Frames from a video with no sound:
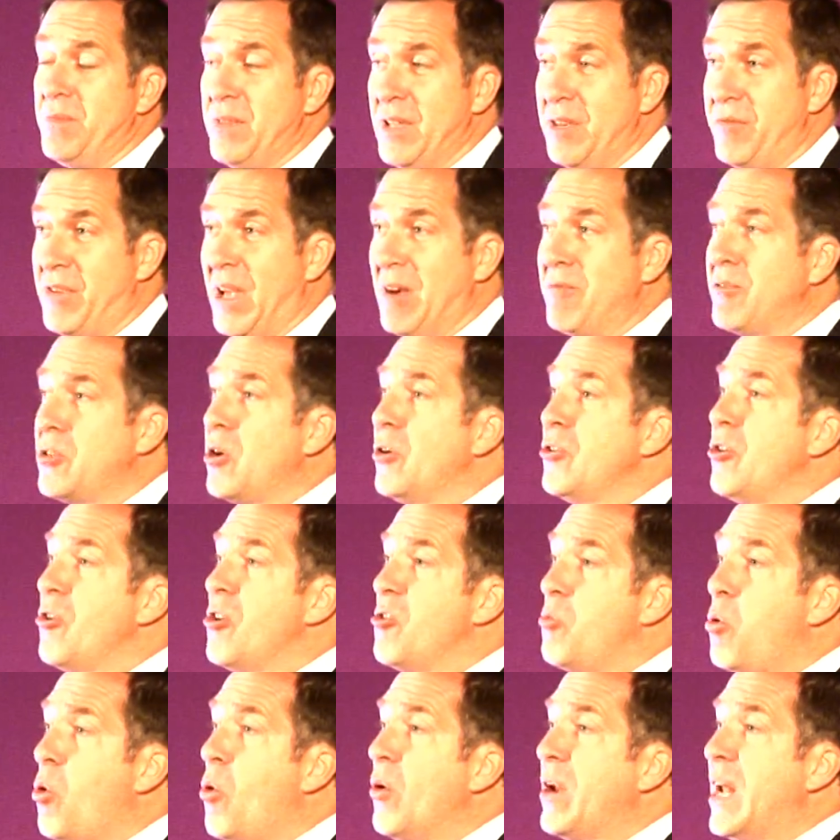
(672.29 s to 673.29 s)
If you haven't got your
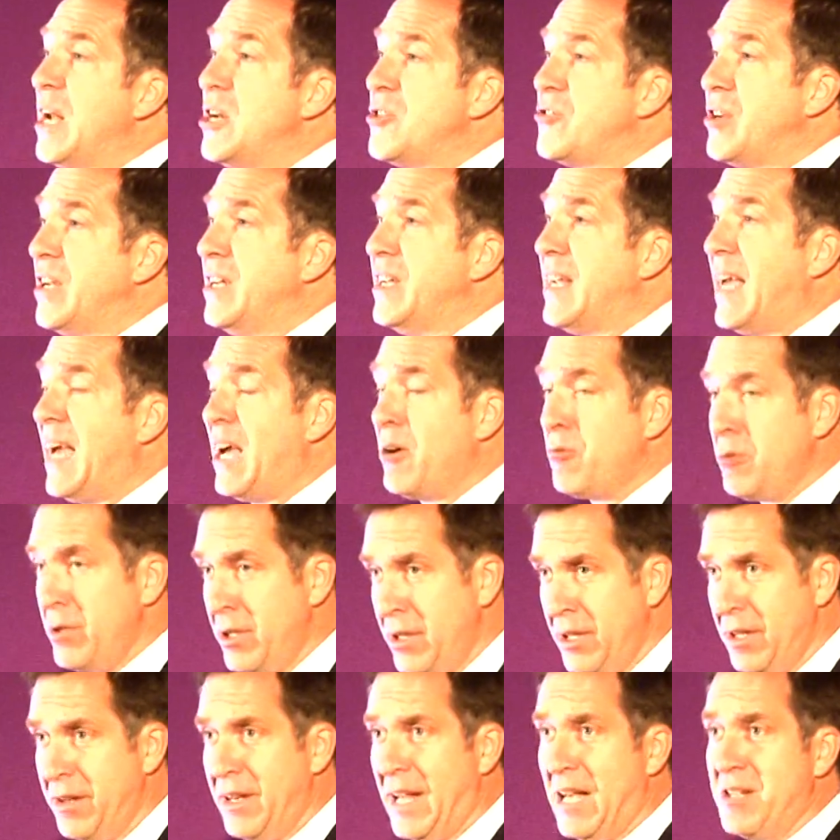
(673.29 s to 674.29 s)
award entry now,
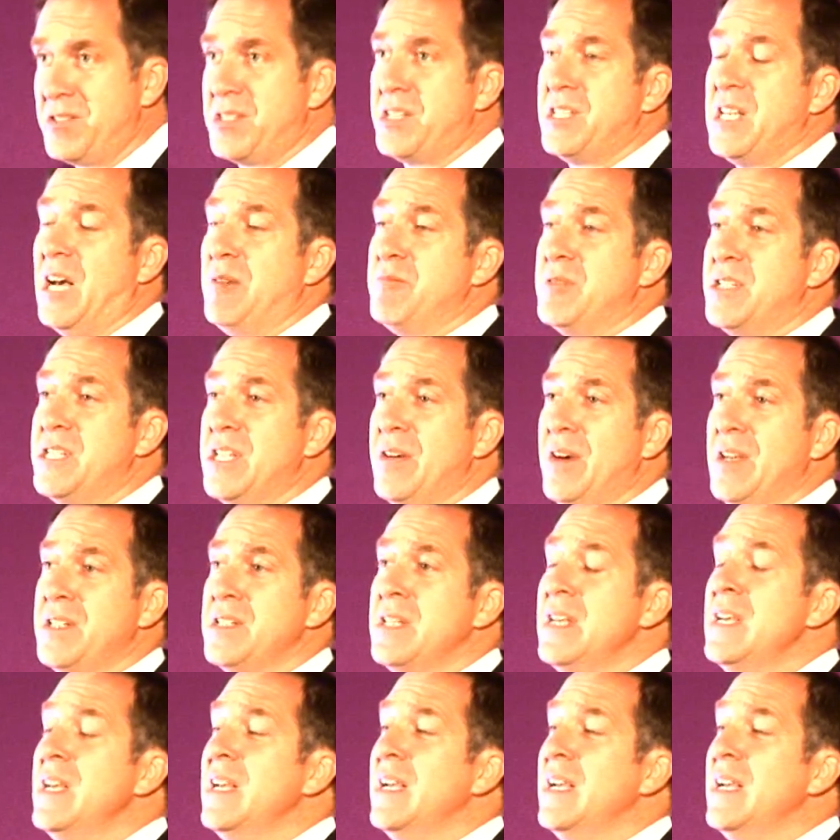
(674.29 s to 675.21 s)
now's the time to do it,